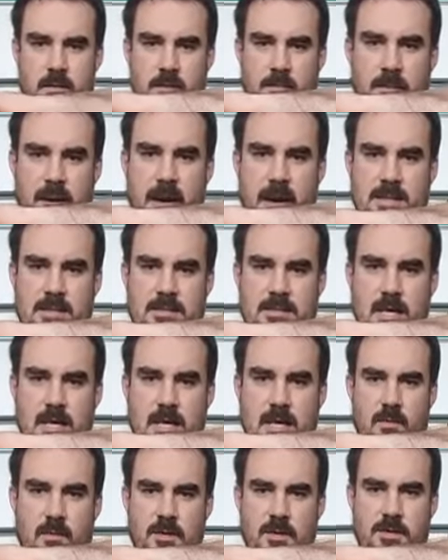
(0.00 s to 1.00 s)
The back's
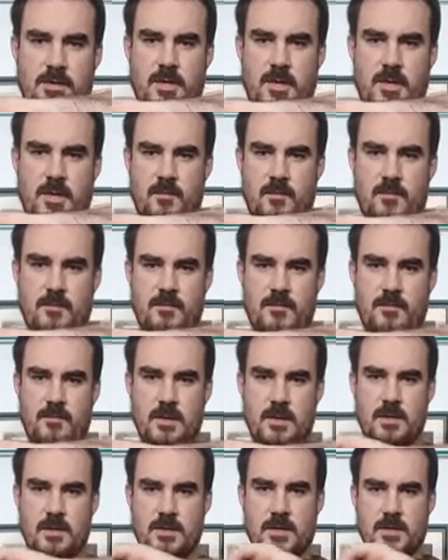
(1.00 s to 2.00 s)
got one too.
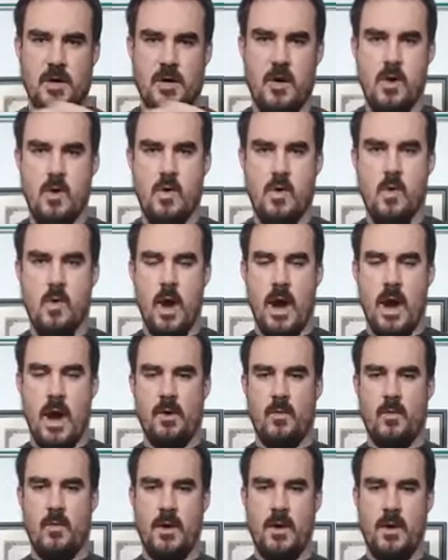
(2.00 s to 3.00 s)
So I
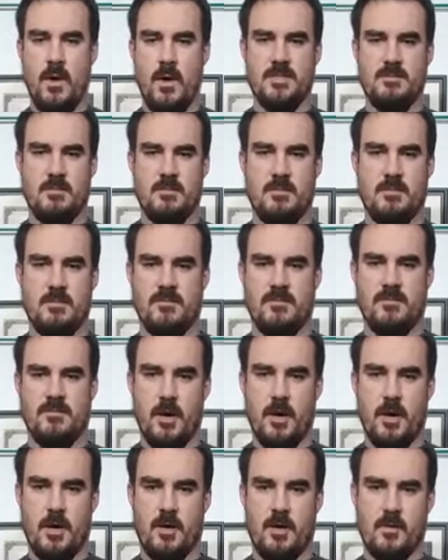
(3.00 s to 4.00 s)
don't wear this much if I'm
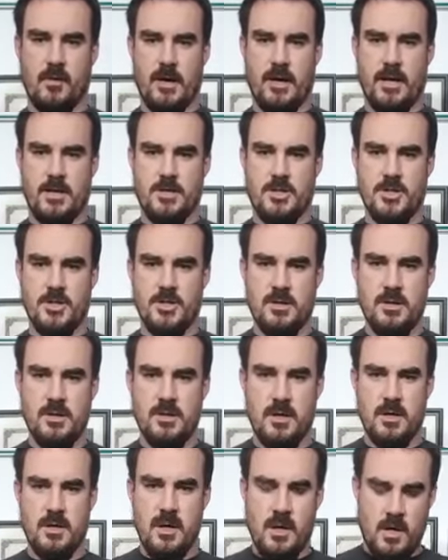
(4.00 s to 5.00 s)
not on the range.
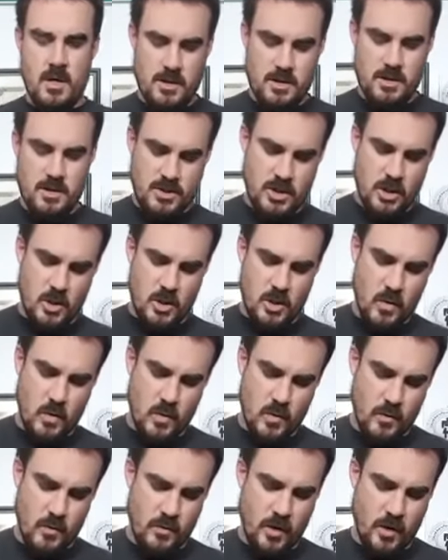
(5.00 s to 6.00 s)

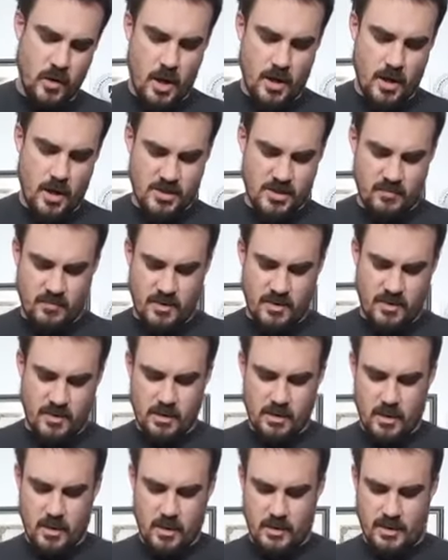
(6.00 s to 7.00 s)
So the awesome
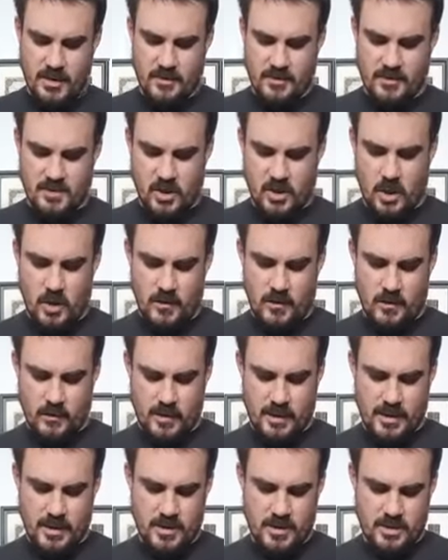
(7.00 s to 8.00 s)
thing though is on the
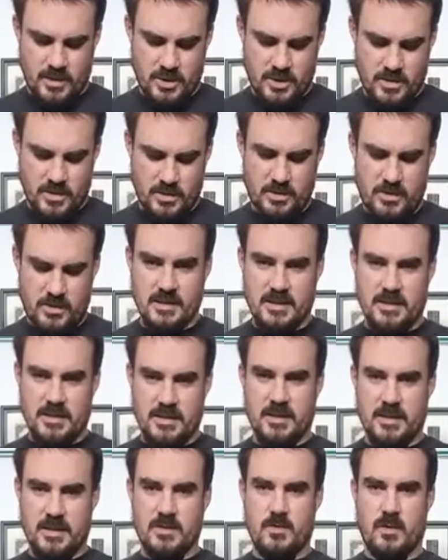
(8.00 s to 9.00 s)
range,
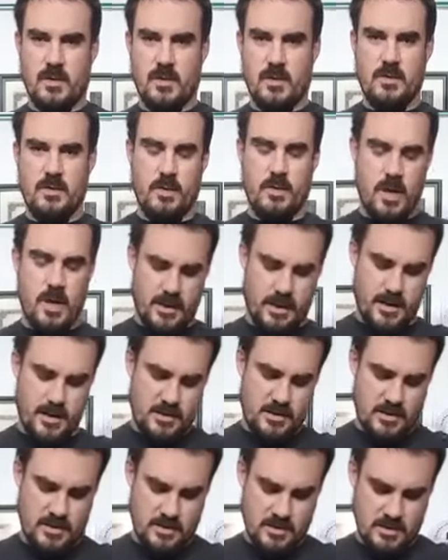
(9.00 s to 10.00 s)
this is one of the
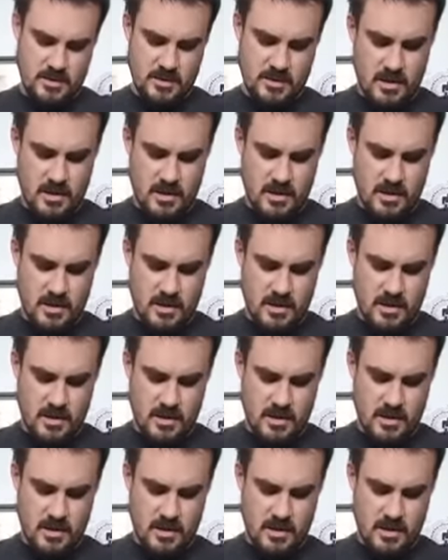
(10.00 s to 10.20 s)
pockets.